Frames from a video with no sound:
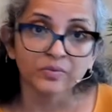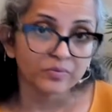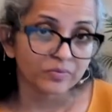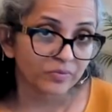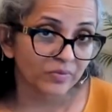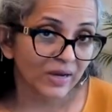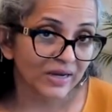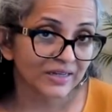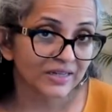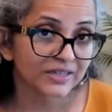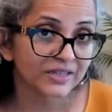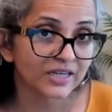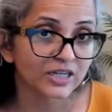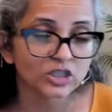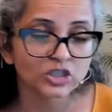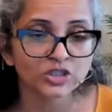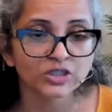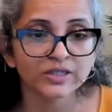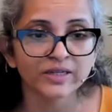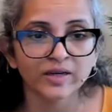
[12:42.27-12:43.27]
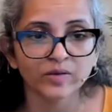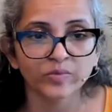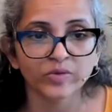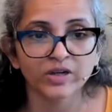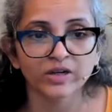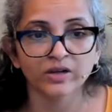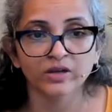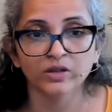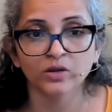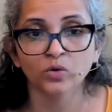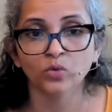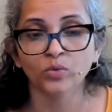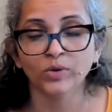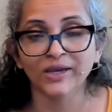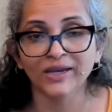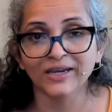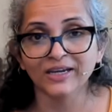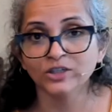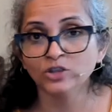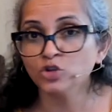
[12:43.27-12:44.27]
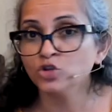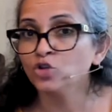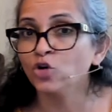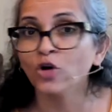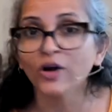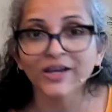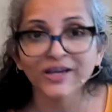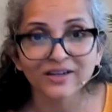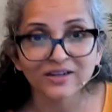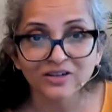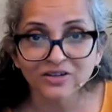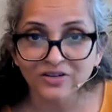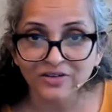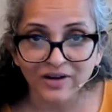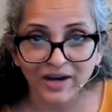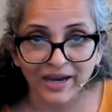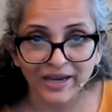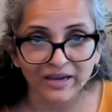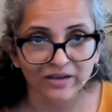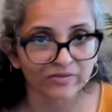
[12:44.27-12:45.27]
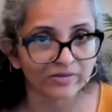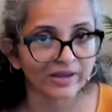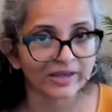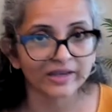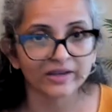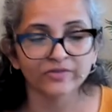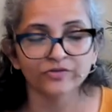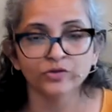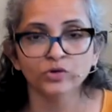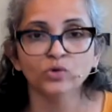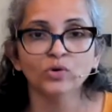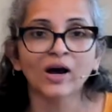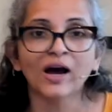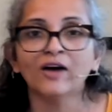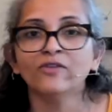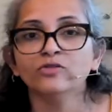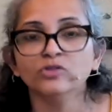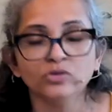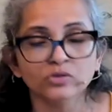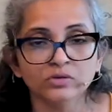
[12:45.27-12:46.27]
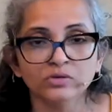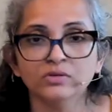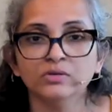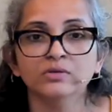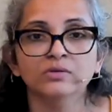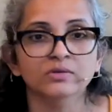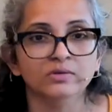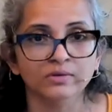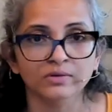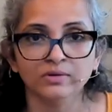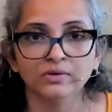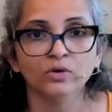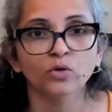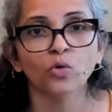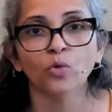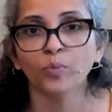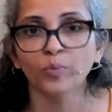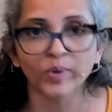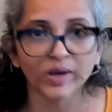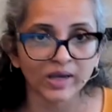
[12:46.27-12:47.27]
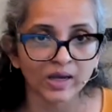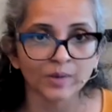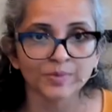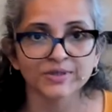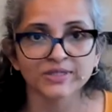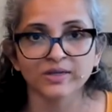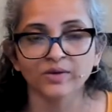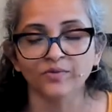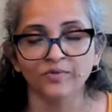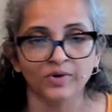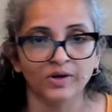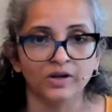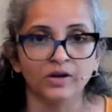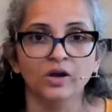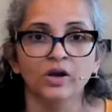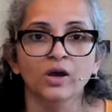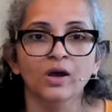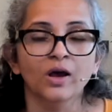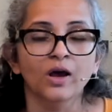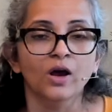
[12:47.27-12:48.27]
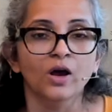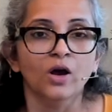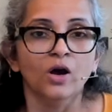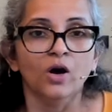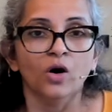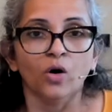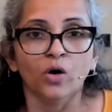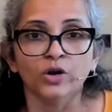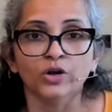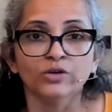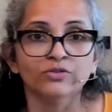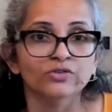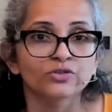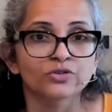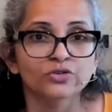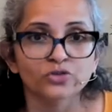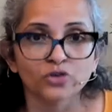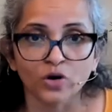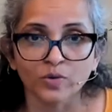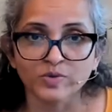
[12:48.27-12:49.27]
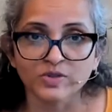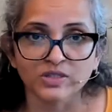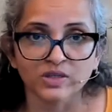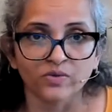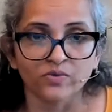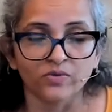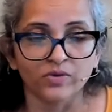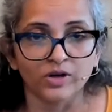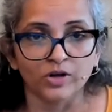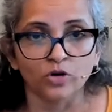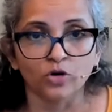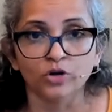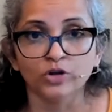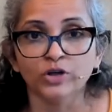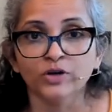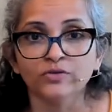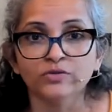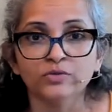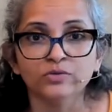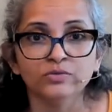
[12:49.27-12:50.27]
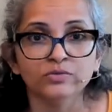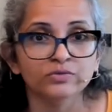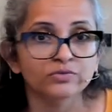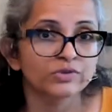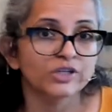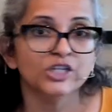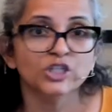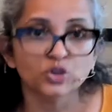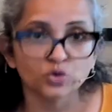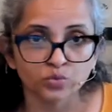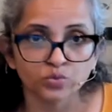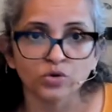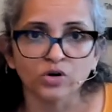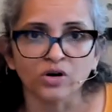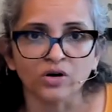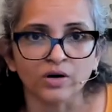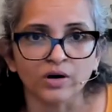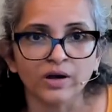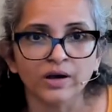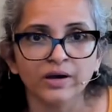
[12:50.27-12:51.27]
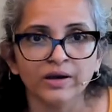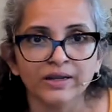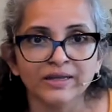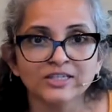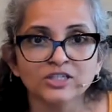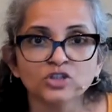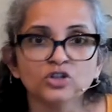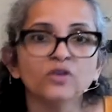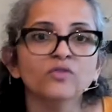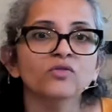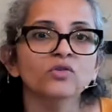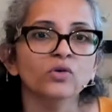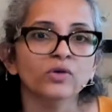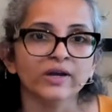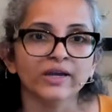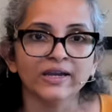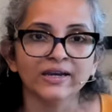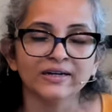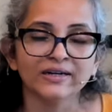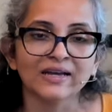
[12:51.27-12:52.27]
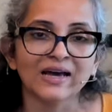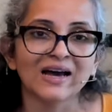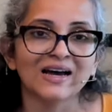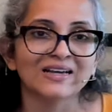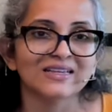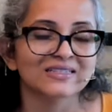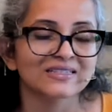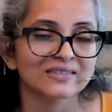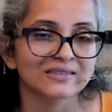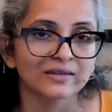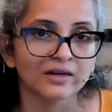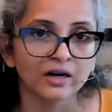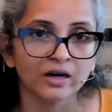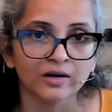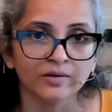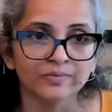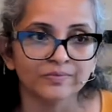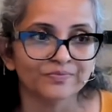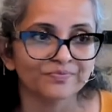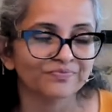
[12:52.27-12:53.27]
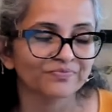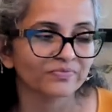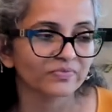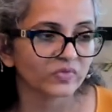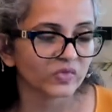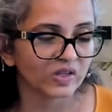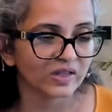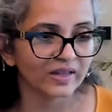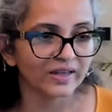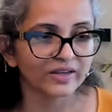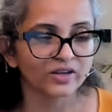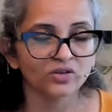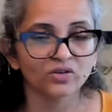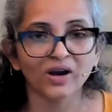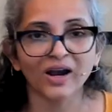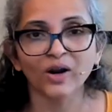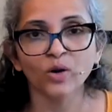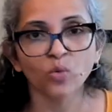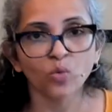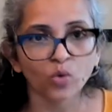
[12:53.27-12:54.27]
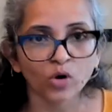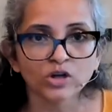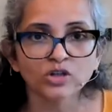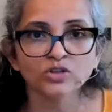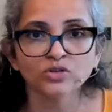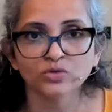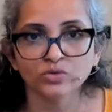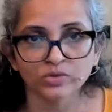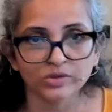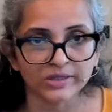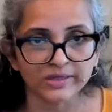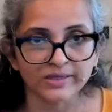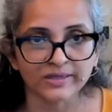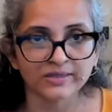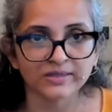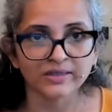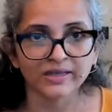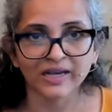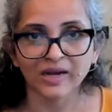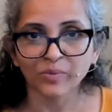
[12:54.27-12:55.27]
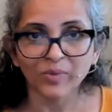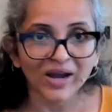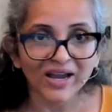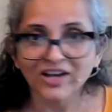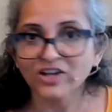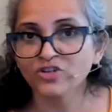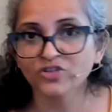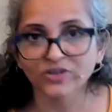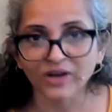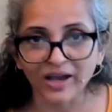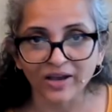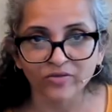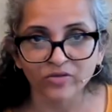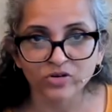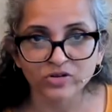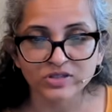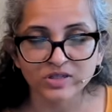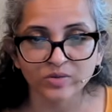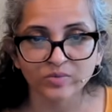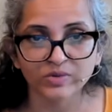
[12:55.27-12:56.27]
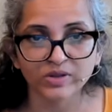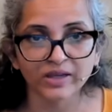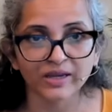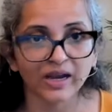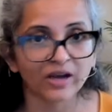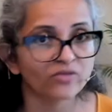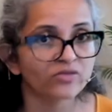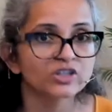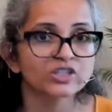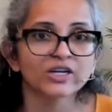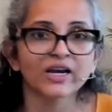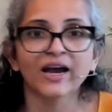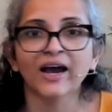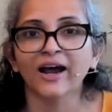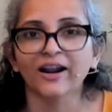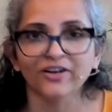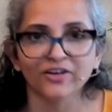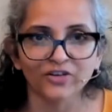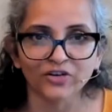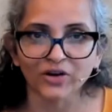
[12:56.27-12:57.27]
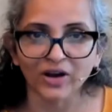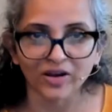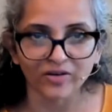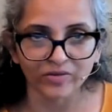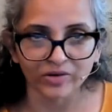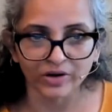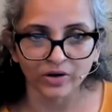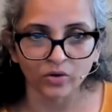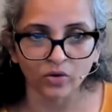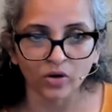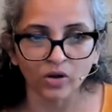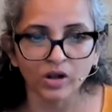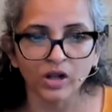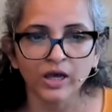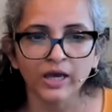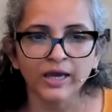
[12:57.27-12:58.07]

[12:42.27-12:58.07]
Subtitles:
Meditation can be another way. Enjoying a drive, like if you have to go pick up someone, or you have to drop someone, or you have to reach work, instead of looking at it as I don't want to do this, like, am I a driver or something, I wish I had a driver and all.